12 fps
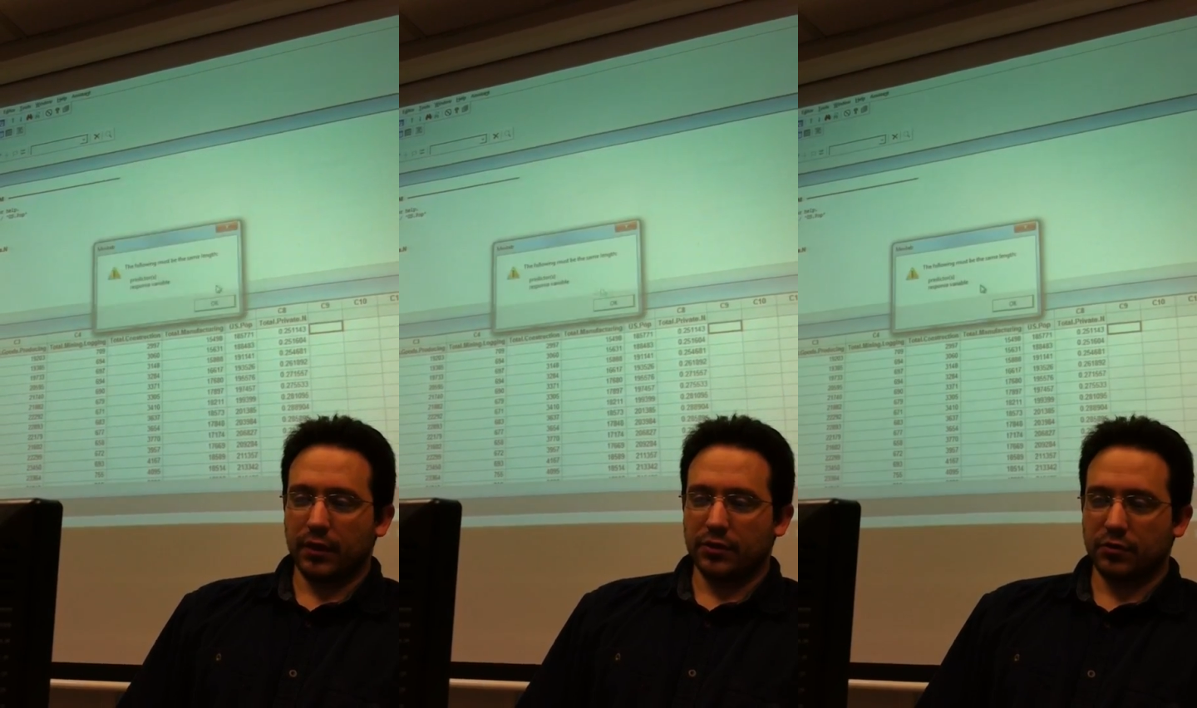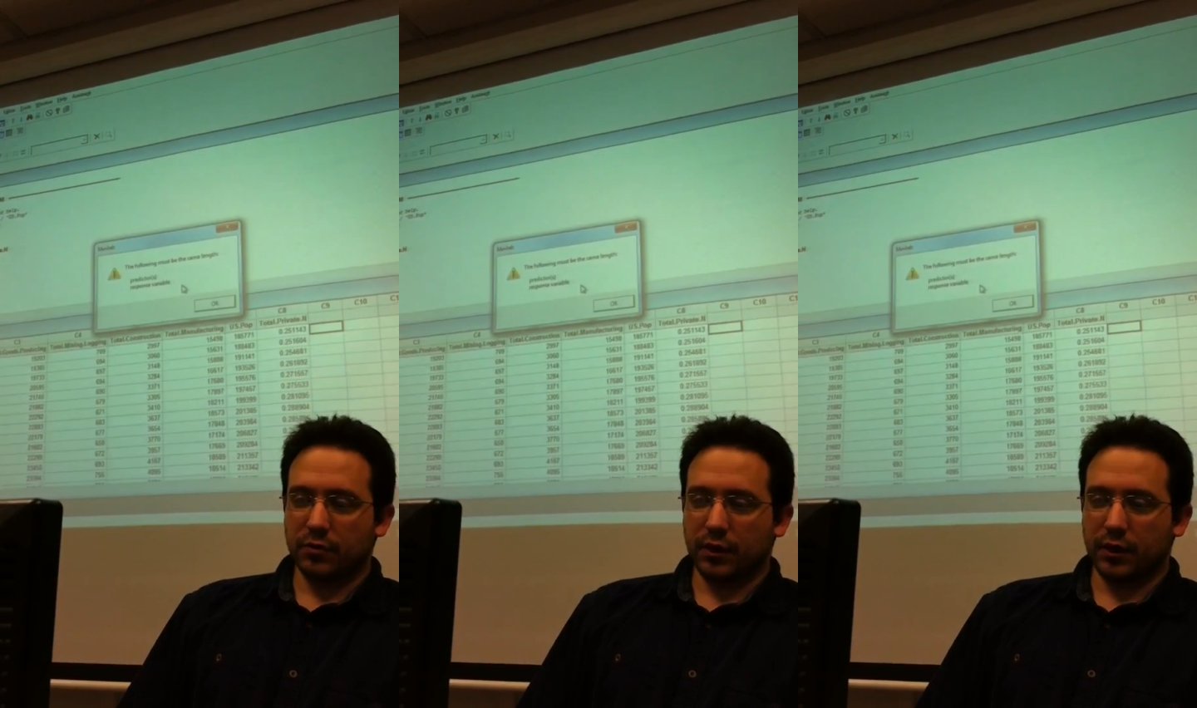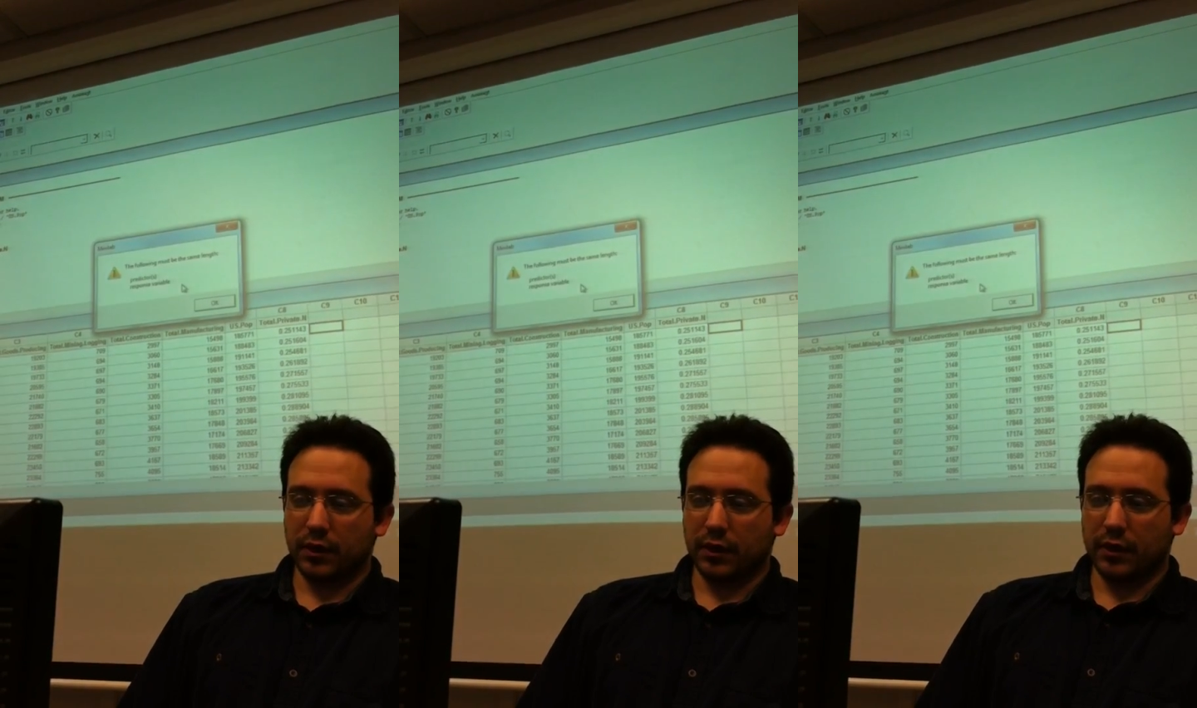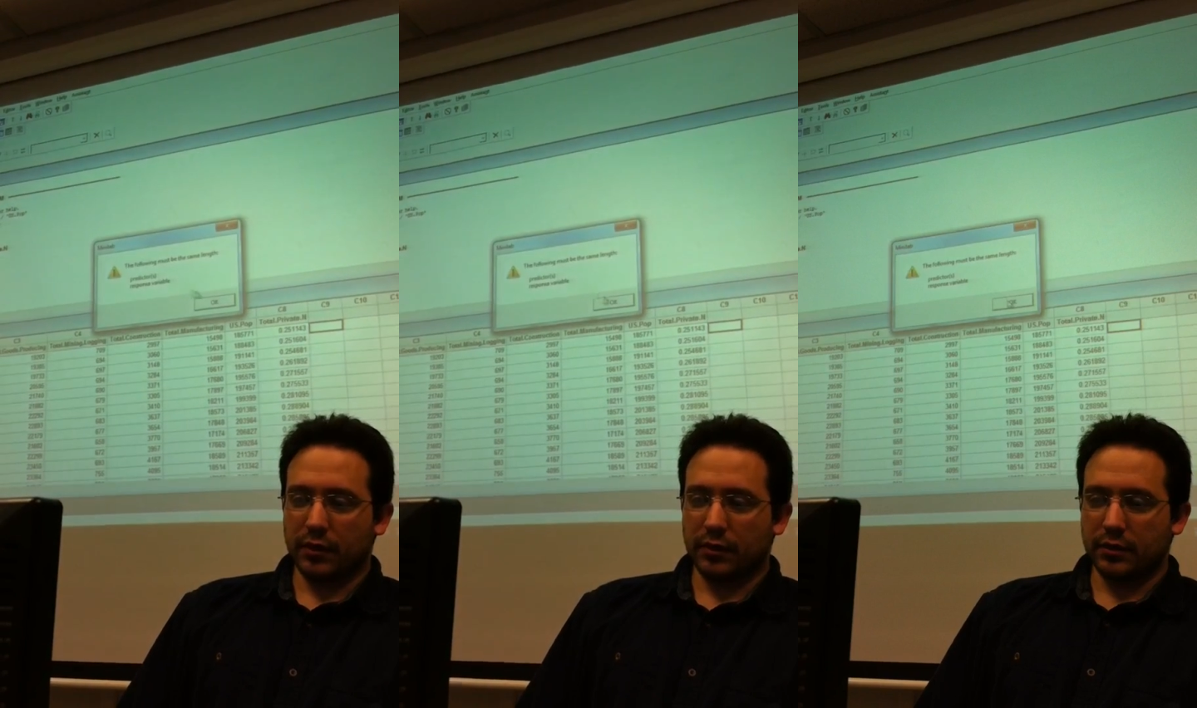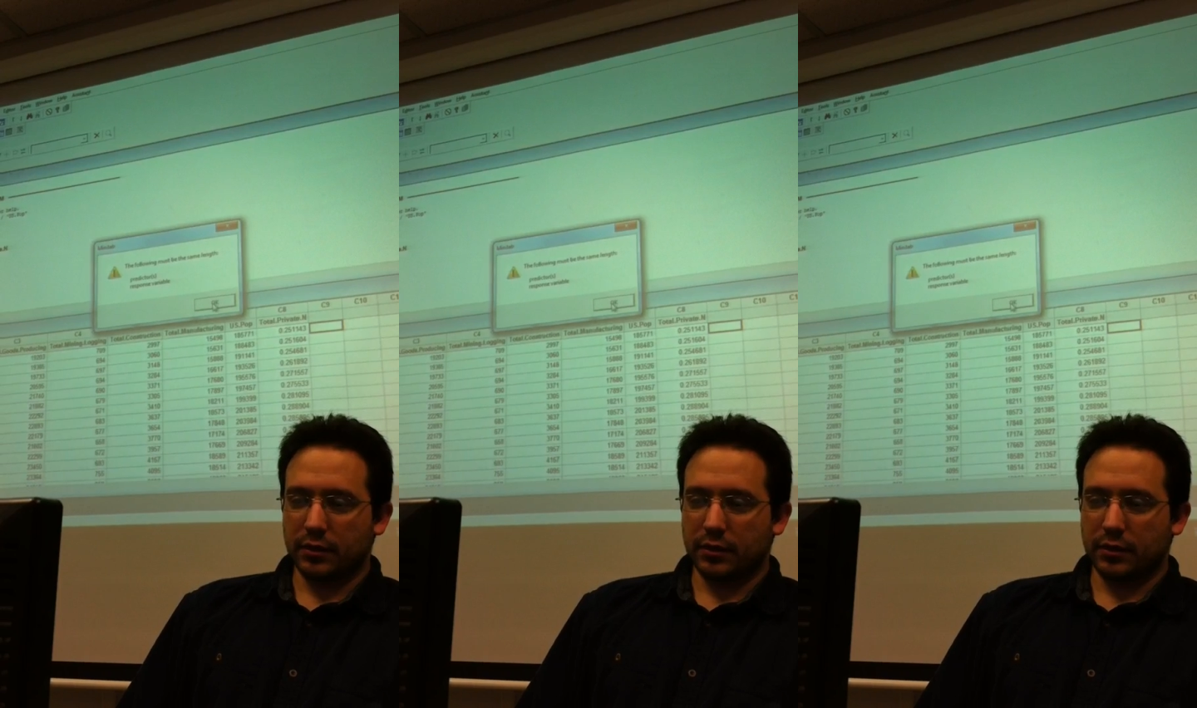so we're going to get